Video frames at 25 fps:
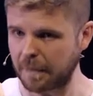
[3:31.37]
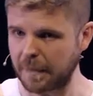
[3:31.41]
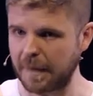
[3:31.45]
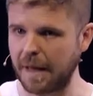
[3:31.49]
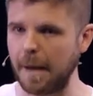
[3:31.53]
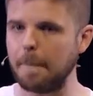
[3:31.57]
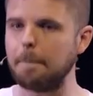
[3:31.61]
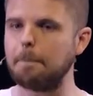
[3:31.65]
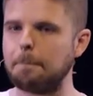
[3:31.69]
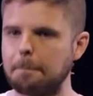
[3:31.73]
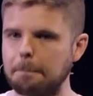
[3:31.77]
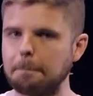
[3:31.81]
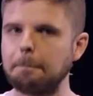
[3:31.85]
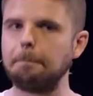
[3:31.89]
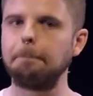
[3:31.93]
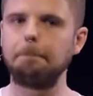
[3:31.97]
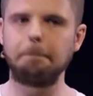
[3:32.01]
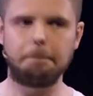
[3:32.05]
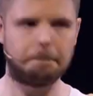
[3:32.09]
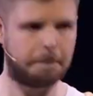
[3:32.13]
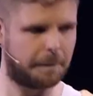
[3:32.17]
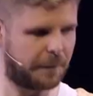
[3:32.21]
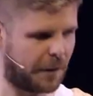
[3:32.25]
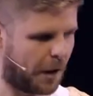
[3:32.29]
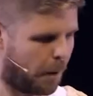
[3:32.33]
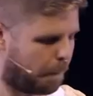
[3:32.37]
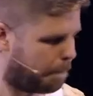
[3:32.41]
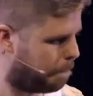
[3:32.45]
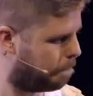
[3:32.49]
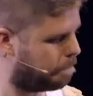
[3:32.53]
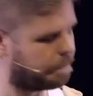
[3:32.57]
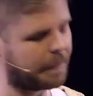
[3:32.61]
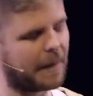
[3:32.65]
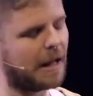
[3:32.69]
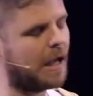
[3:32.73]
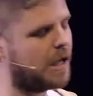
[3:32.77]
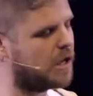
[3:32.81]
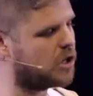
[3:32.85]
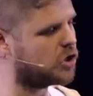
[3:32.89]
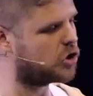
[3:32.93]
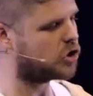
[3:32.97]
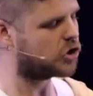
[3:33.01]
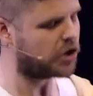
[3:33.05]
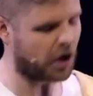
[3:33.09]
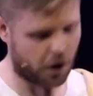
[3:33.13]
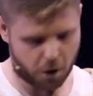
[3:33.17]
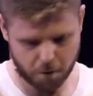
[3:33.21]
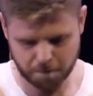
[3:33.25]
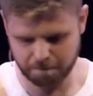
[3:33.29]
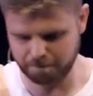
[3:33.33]
Yeah. No.
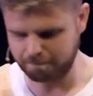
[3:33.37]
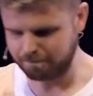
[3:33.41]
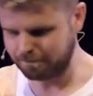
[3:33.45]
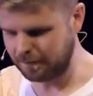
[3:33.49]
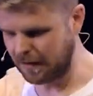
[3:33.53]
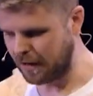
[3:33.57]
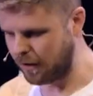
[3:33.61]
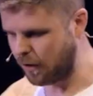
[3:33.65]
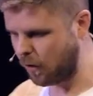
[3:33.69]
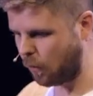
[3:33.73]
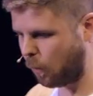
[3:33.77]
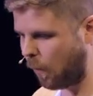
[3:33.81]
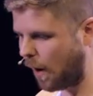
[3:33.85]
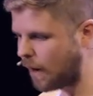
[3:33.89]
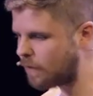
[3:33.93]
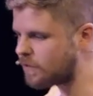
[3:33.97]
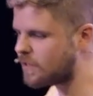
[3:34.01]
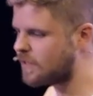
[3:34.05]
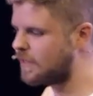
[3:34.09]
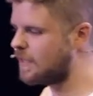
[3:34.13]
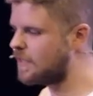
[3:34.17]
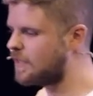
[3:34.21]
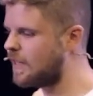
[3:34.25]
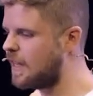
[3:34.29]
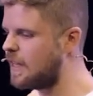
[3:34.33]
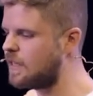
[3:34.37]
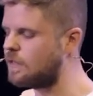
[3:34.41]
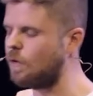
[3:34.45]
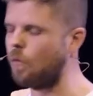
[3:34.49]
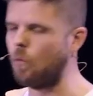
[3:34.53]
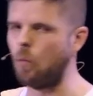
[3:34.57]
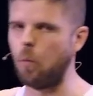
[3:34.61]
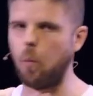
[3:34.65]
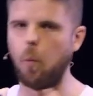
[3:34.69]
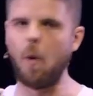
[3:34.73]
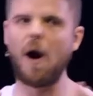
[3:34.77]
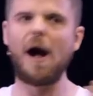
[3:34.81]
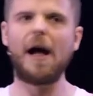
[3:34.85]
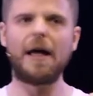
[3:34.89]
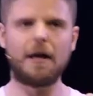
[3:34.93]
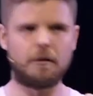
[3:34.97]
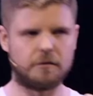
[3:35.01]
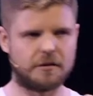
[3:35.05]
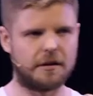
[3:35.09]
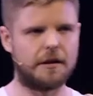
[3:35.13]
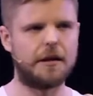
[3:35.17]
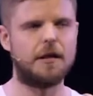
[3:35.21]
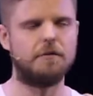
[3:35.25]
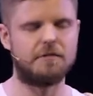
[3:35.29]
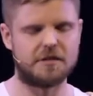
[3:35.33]
So, whilst this is
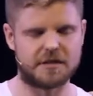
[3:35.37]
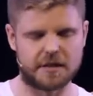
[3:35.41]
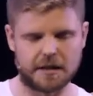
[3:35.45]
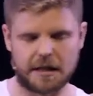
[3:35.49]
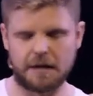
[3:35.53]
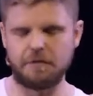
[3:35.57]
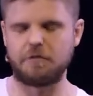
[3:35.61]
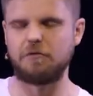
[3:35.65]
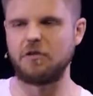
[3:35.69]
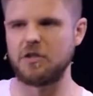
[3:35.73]
wildly received,